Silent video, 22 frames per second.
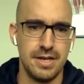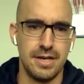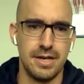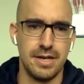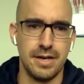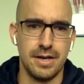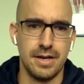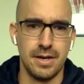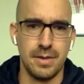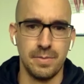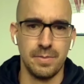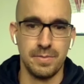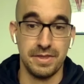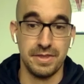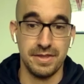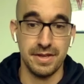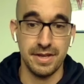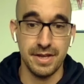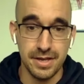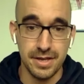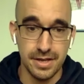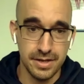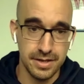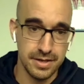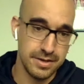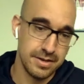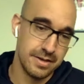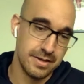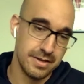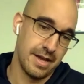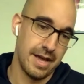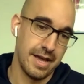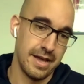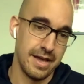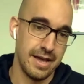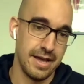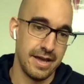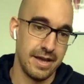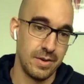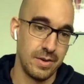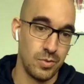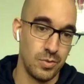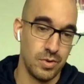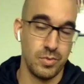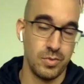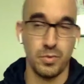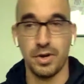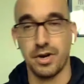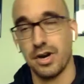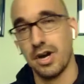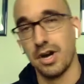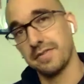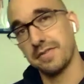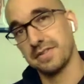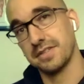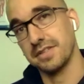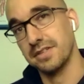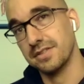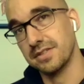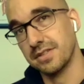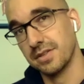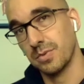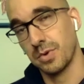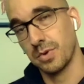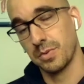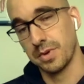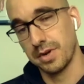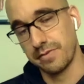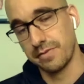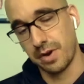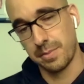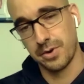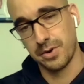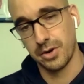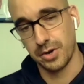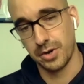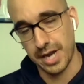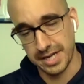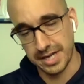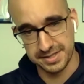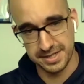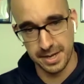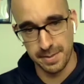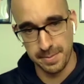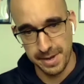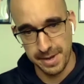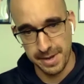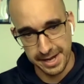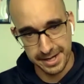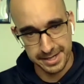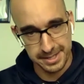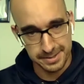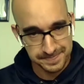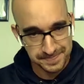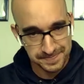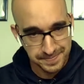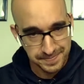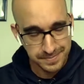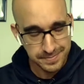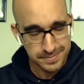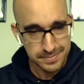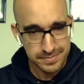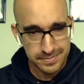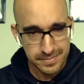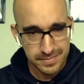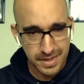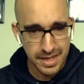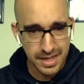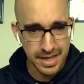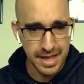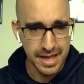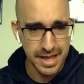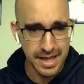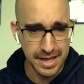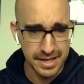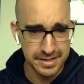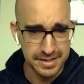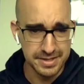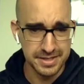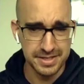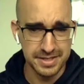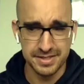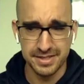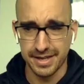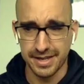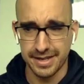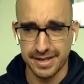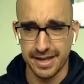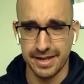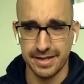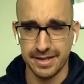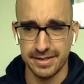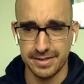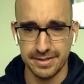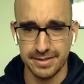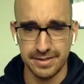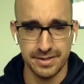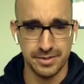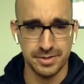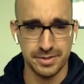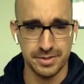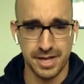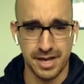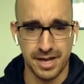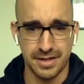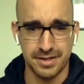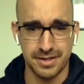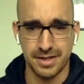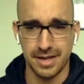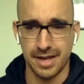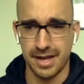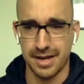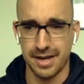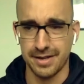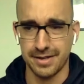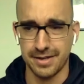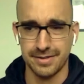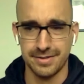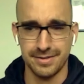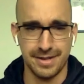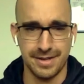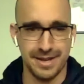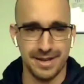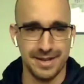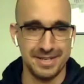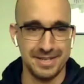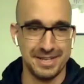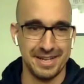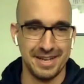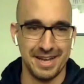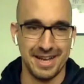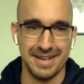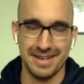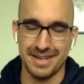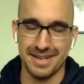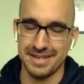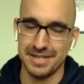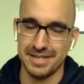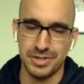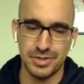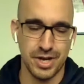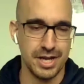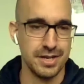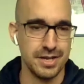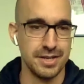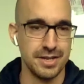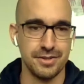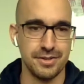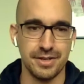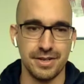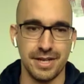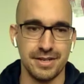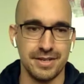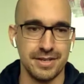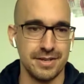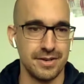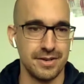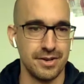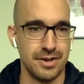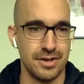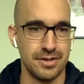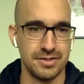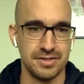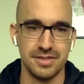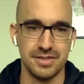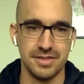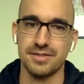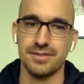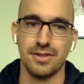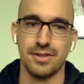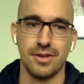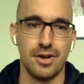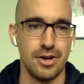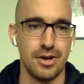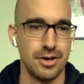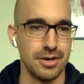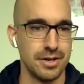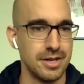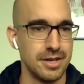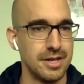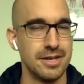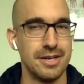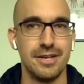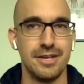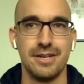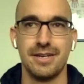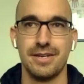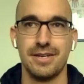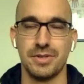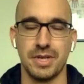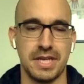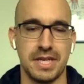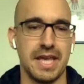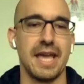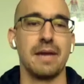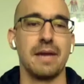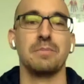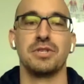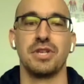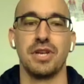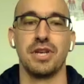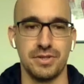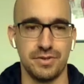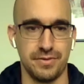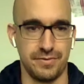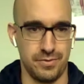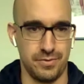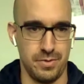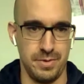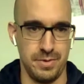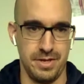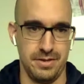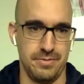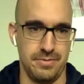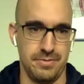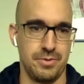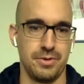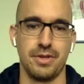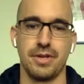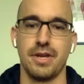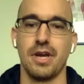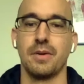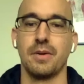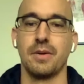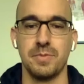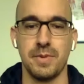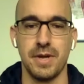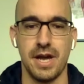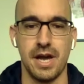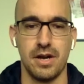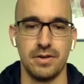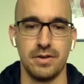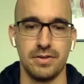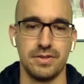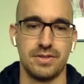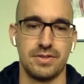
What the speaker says: But then I had one winter off season when one of our pro guys came back, and he's like, "Hey, Doc, I need dry needling." I did it all season long. It's a game changer for me. Really helped me out.